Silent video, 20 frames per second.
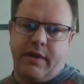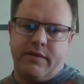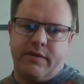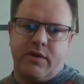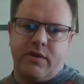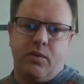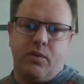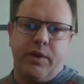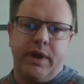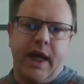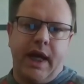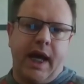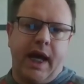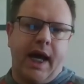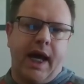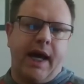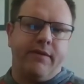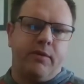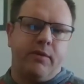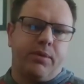So we
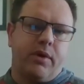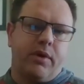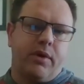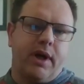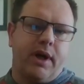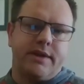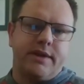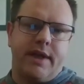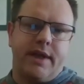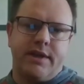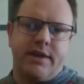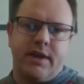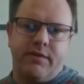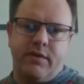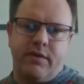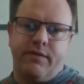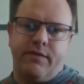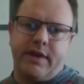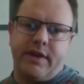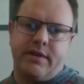have a process of
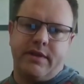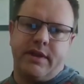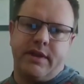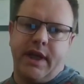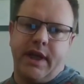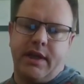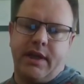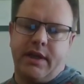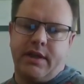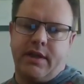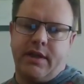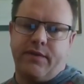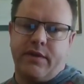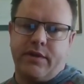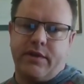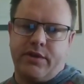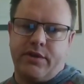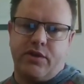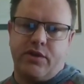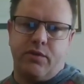investigating different
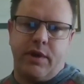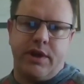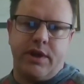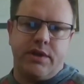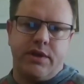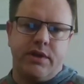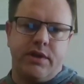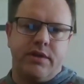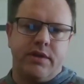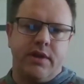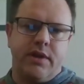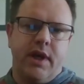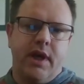situations